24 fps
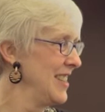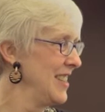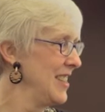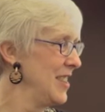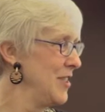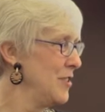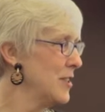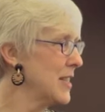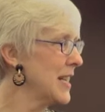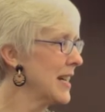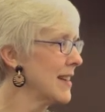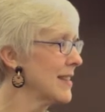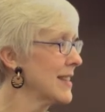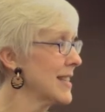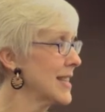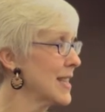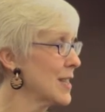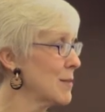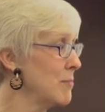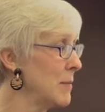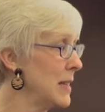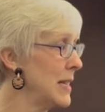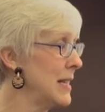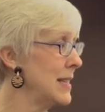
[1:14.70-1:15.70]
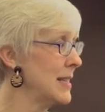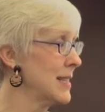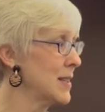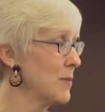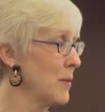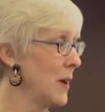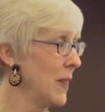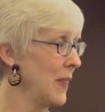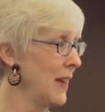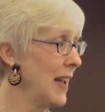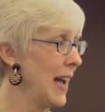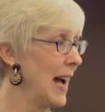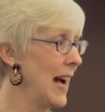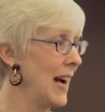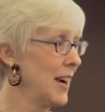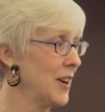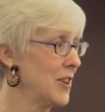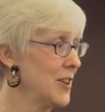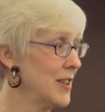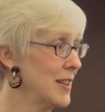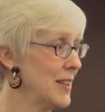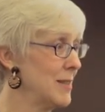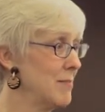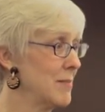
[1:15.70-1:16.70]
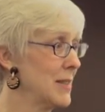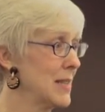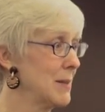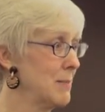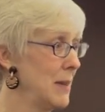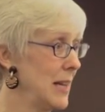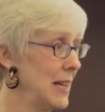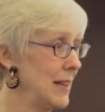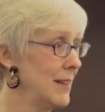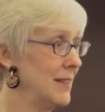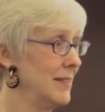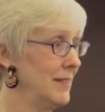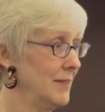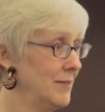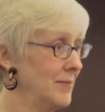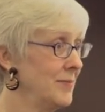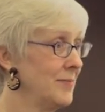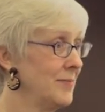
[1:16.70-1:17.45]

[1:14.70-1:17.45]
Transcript: You tell the SMEs what the acronyms mean.